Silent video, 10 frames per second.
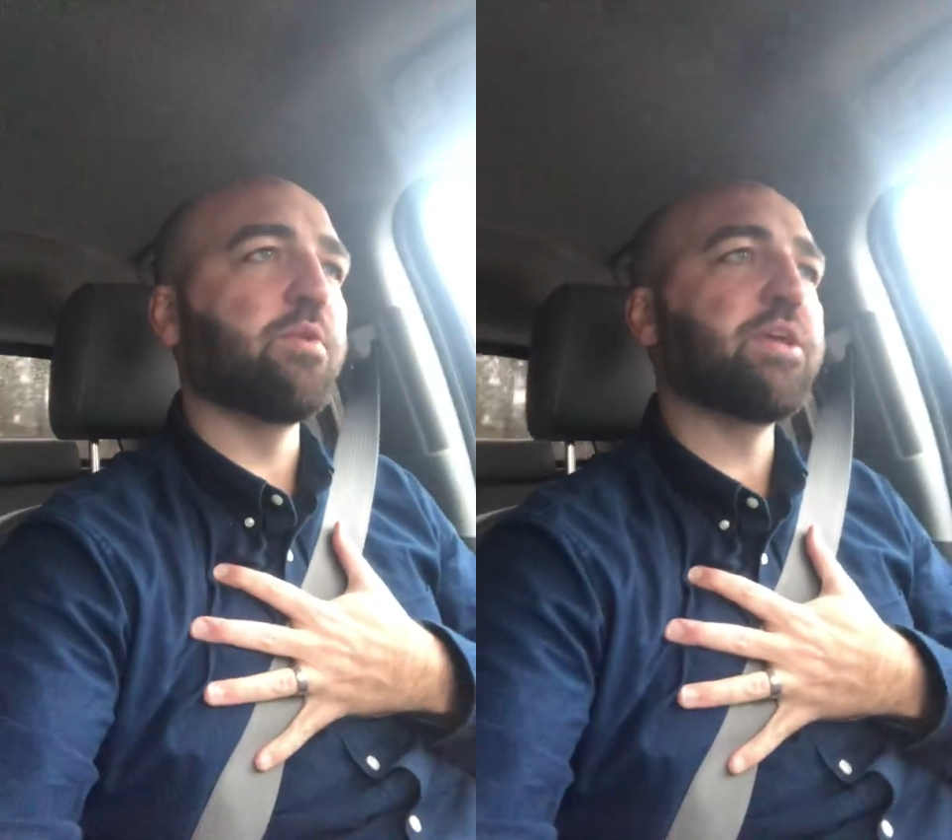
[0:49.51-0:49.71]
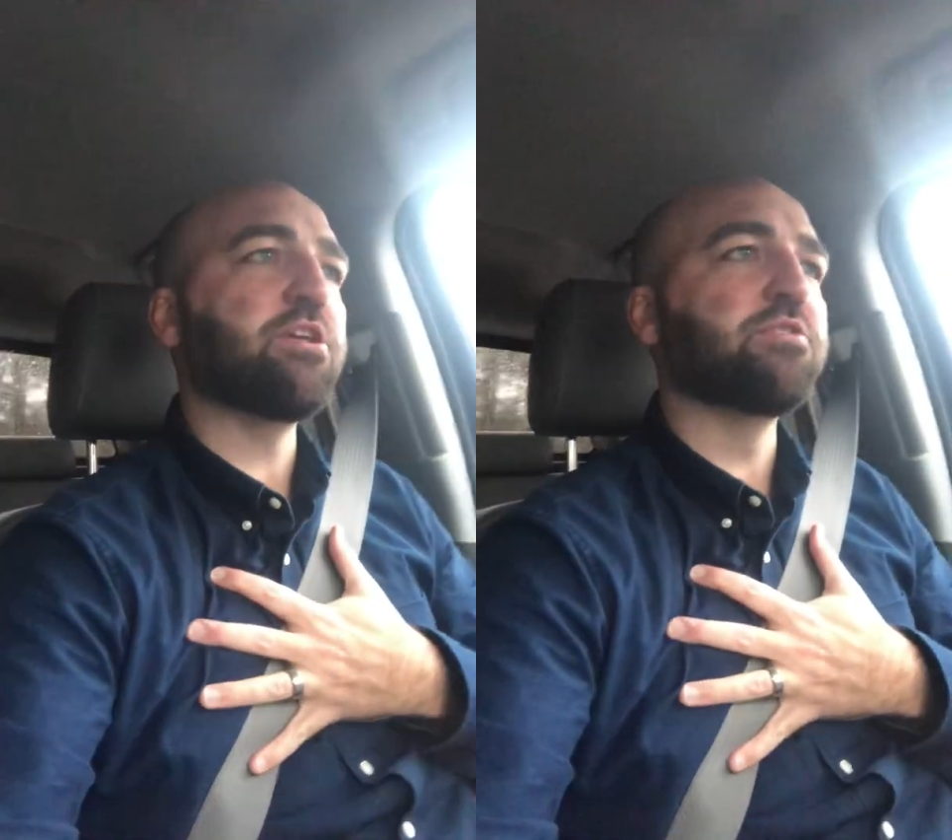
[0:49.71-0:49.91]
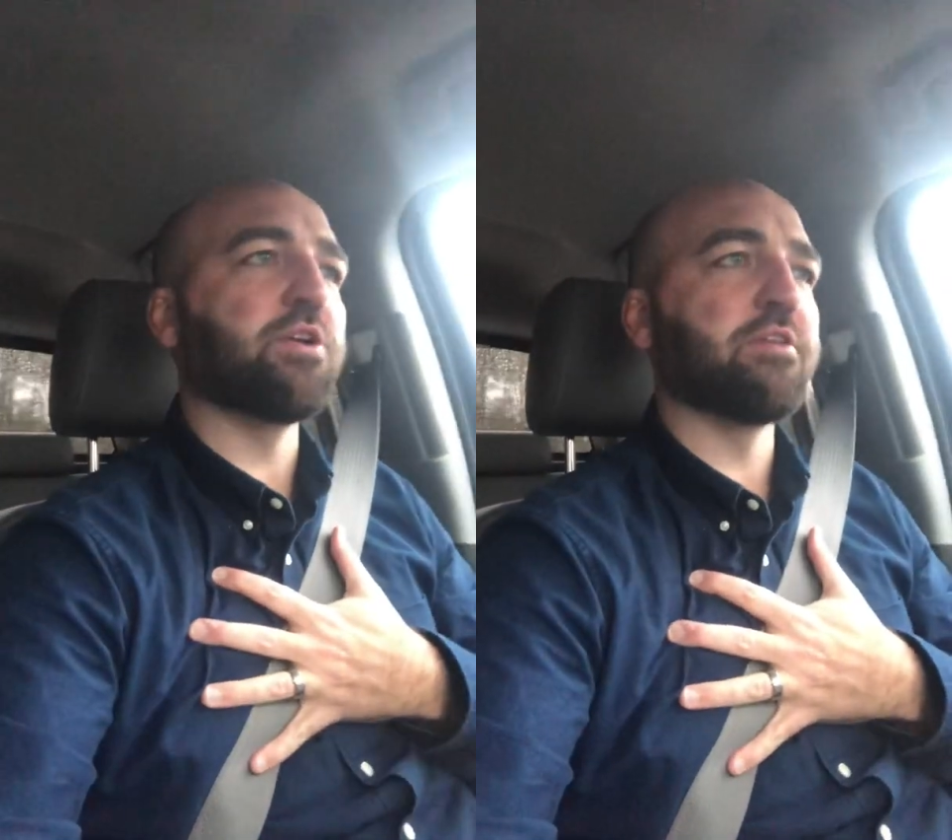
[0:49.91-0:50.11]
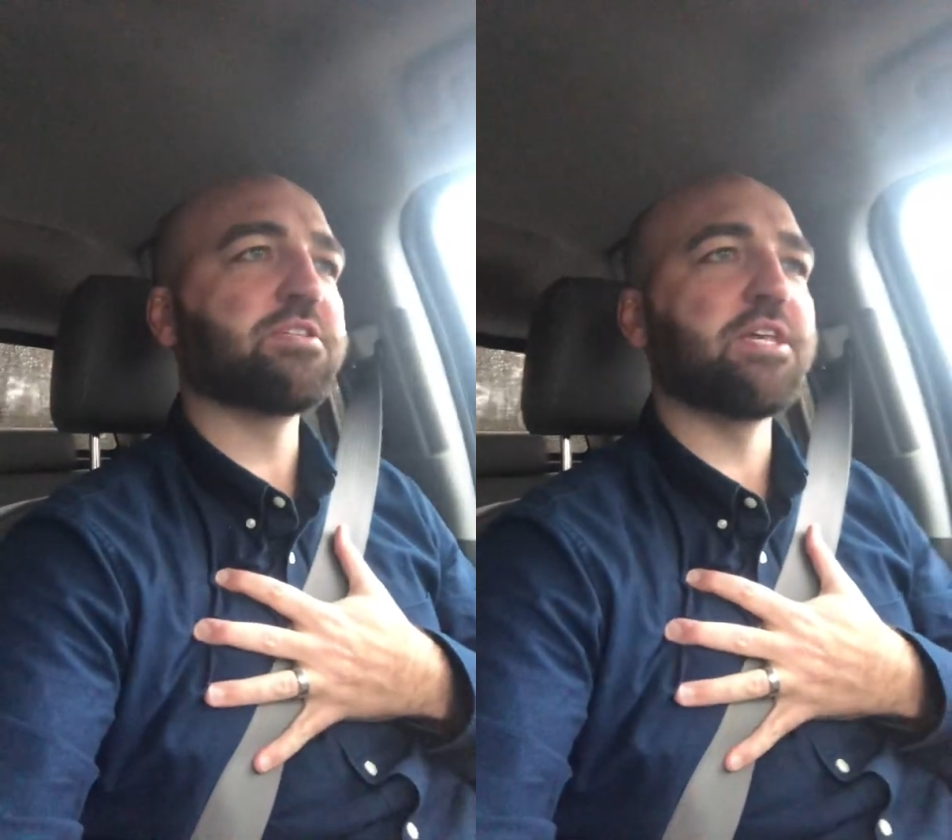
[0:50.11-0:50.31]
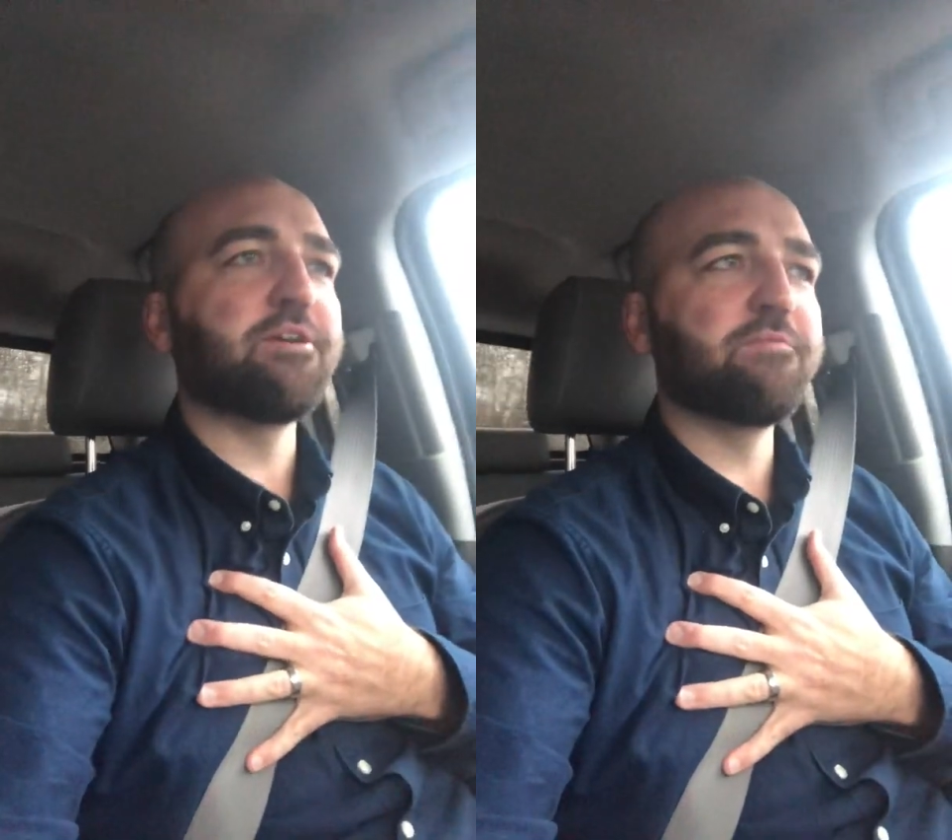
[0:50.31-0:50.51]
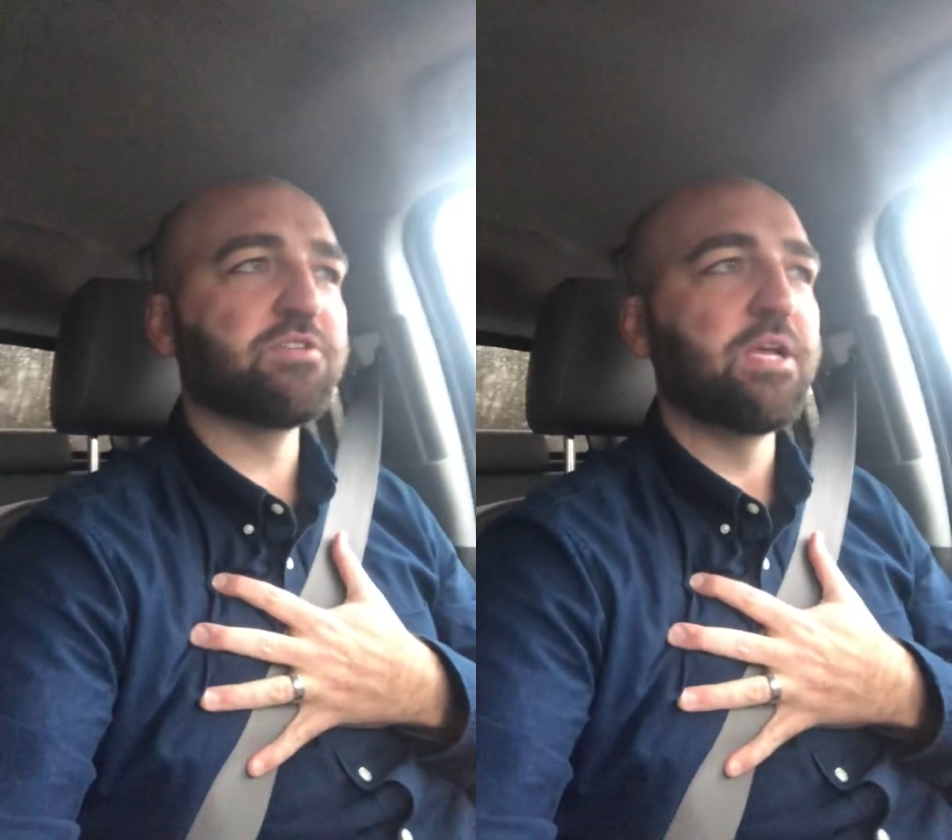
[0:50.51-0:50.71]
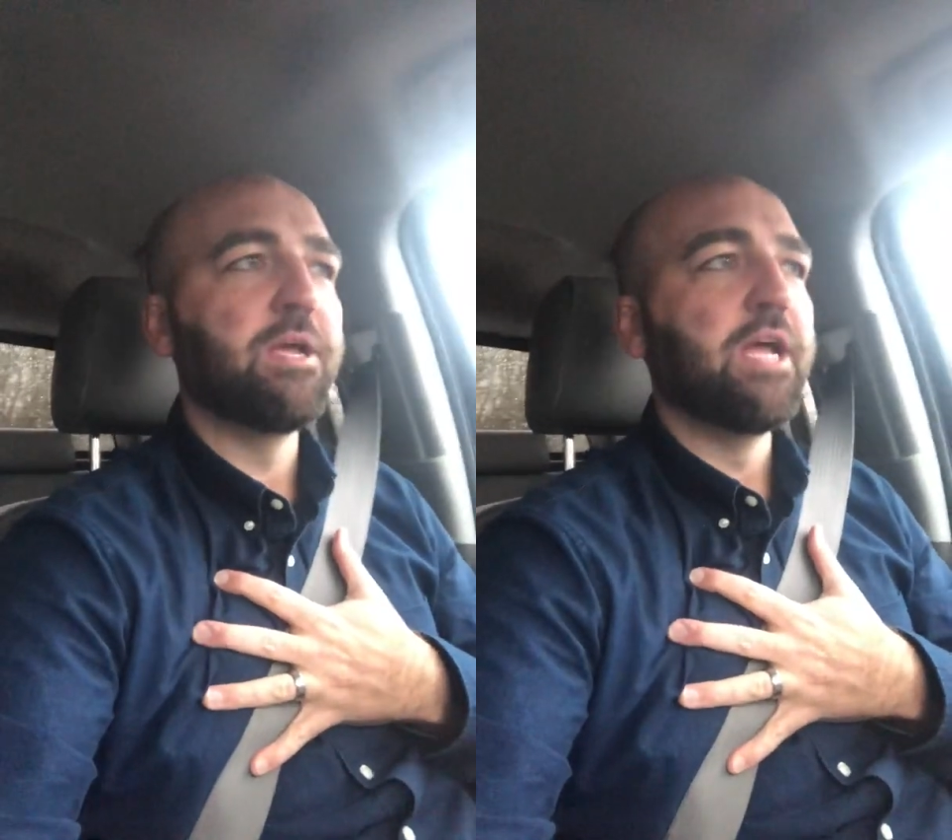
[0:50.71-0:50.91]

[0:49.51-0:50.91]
that we use on ourselves.